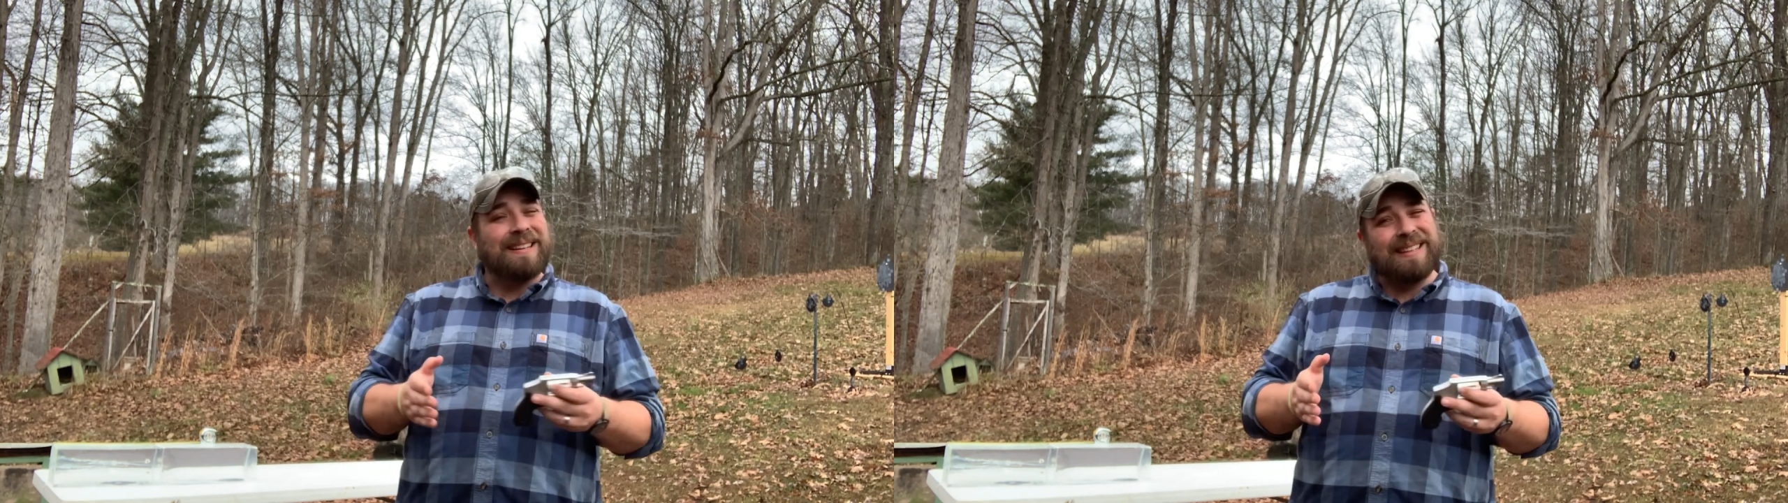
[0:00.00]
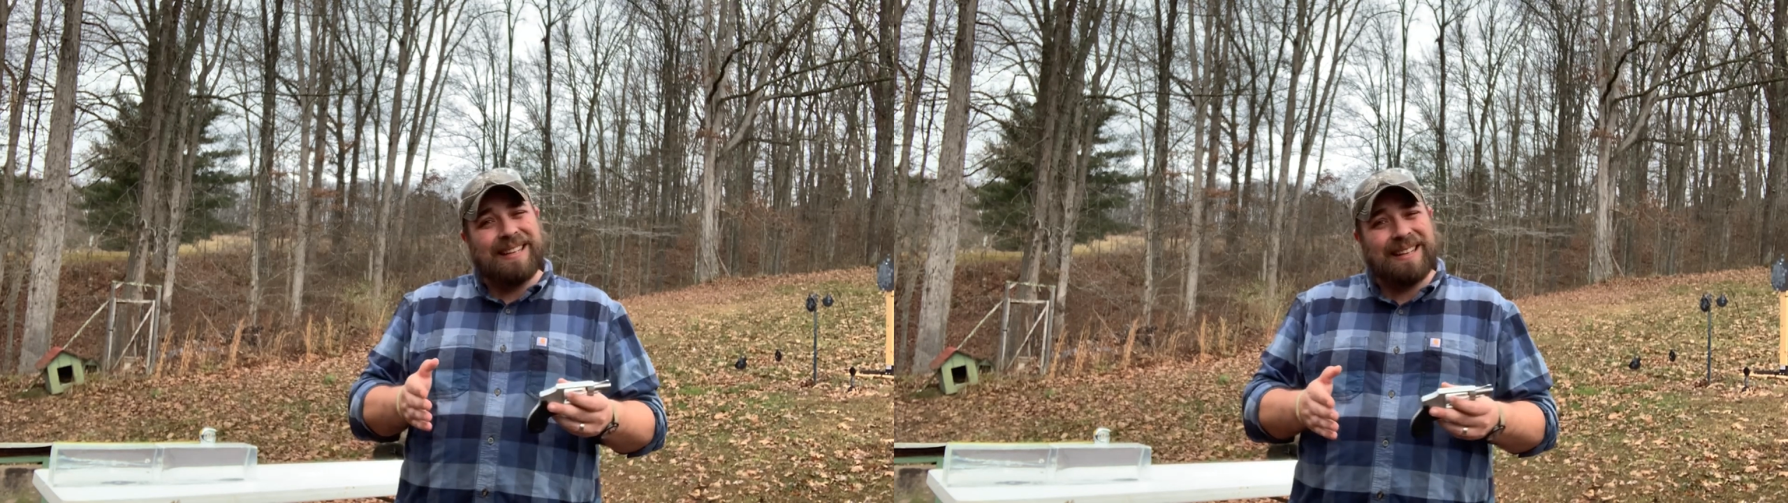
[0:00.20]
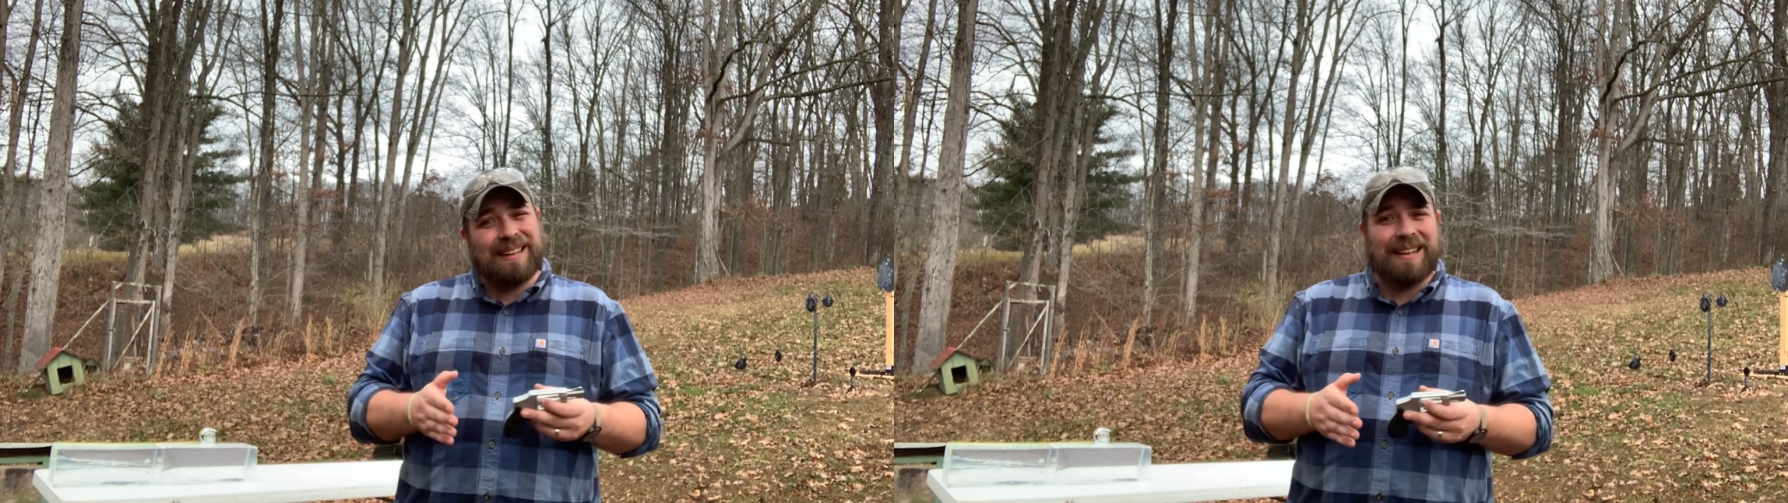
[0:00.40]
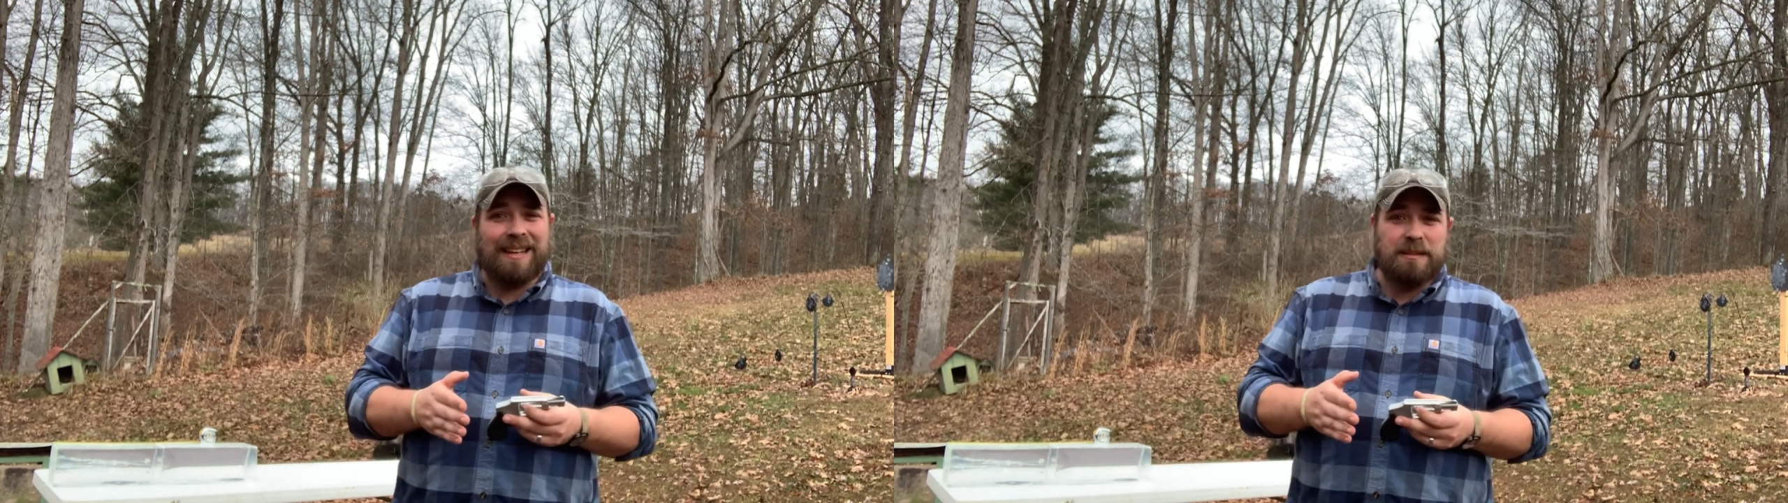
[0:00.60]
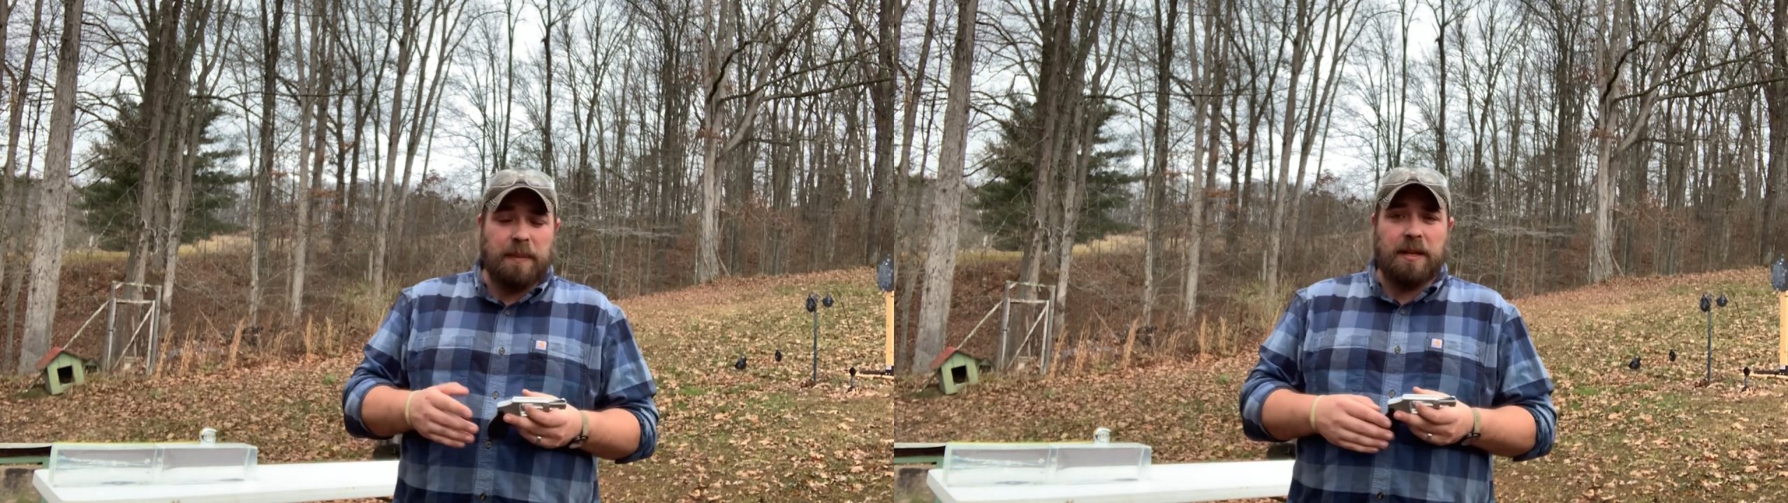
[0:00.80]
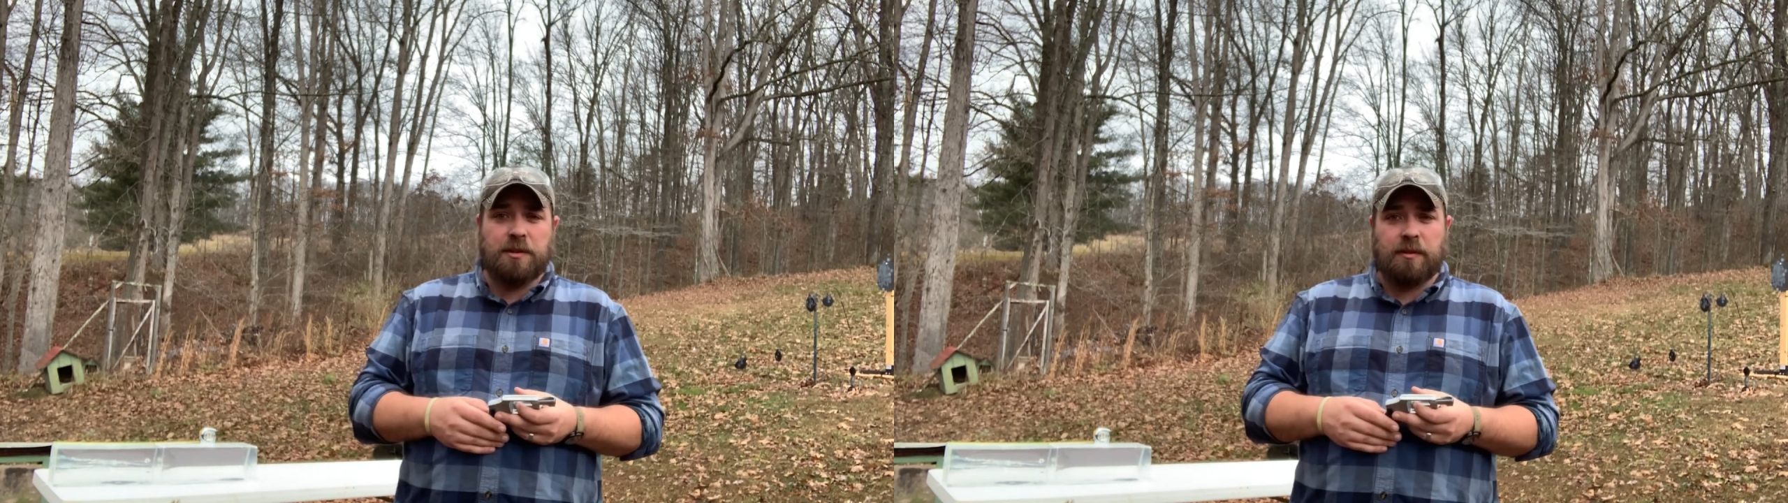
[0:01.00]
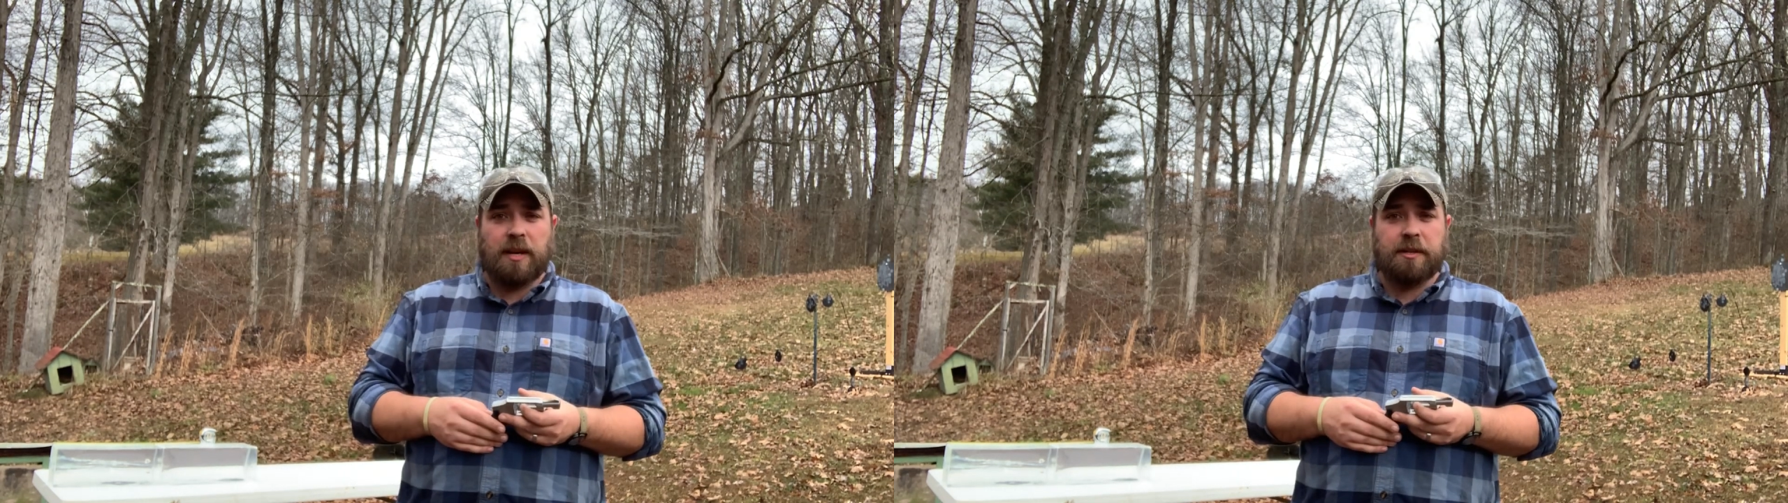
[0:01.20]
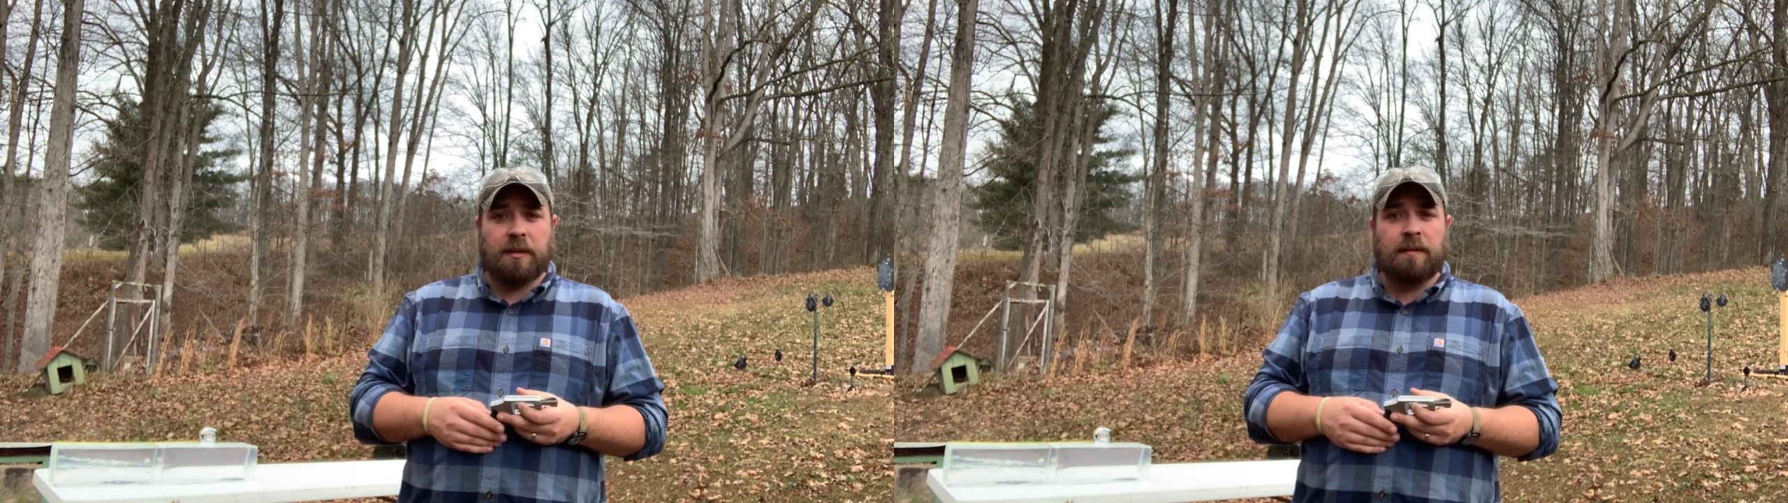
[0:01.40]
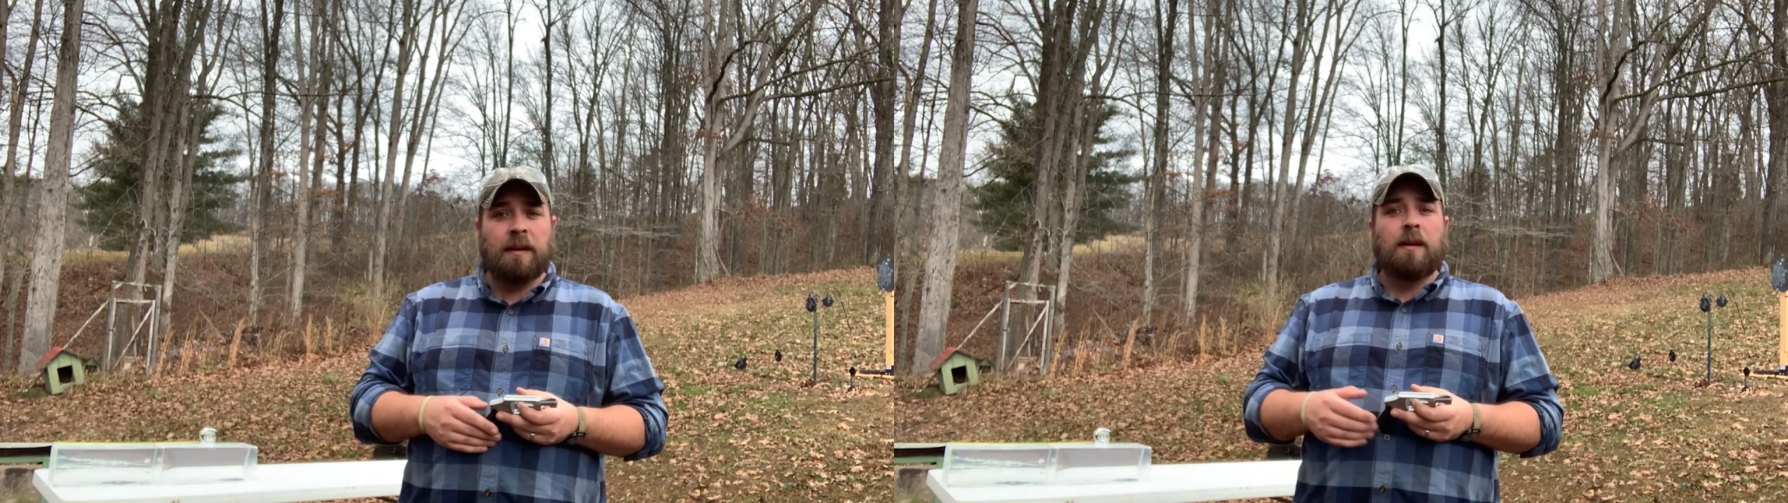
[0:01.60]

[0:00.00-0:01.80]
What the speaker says: little less penetration,